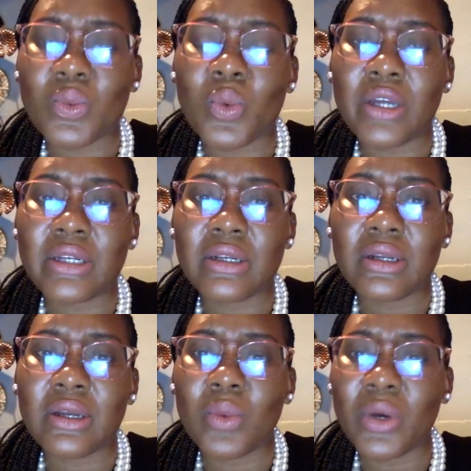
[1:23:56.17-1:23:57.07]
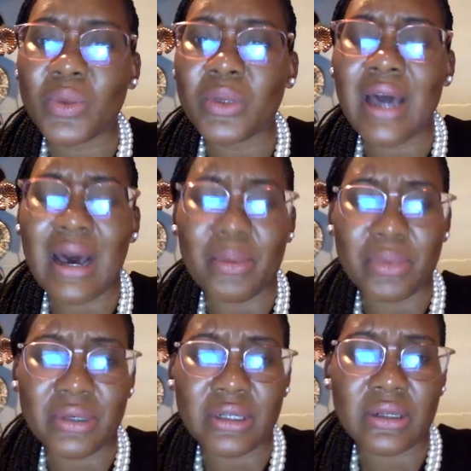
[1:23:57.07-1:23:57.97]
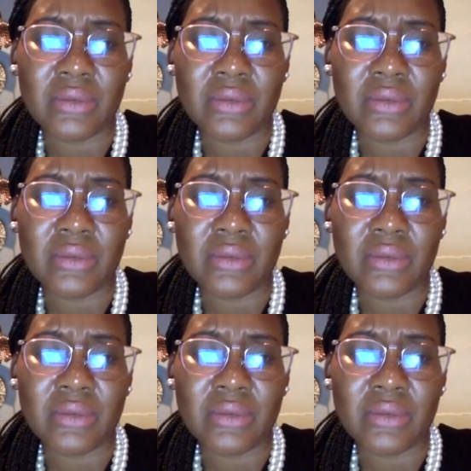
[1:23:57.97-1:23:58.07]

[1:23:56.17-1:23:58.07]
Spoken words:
what will happen?